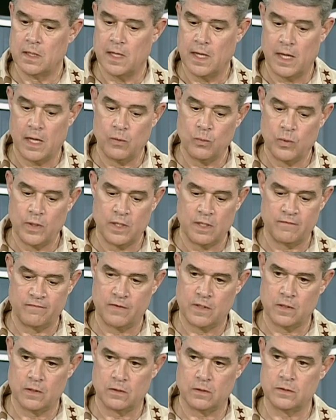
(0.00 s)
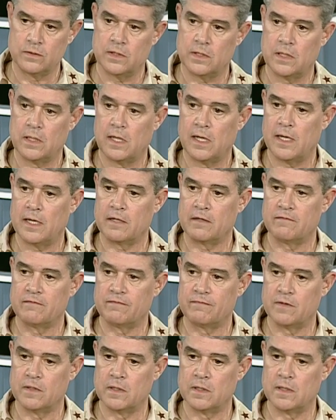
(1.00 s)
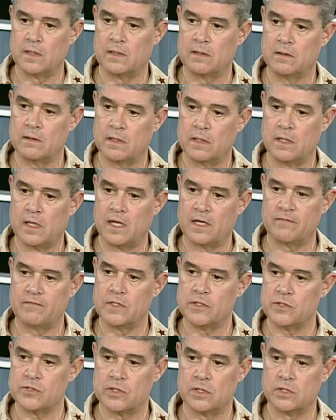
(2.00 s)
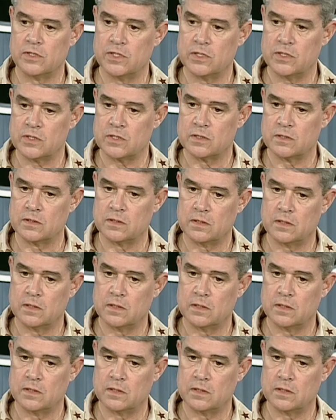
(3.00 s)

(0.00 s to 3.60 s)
And we have killed a lot of, a lot of insurgents